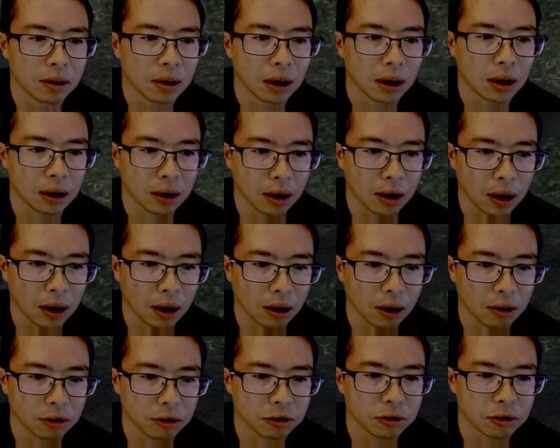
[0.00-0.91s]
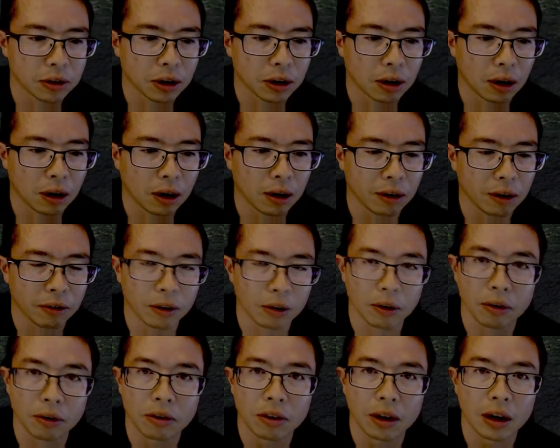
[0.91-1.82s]
and love and all of
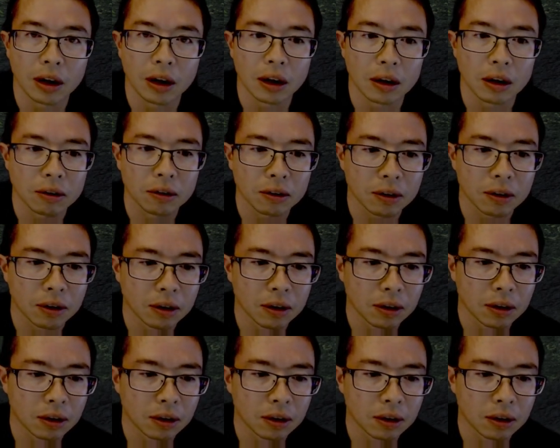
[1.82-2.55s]
those things.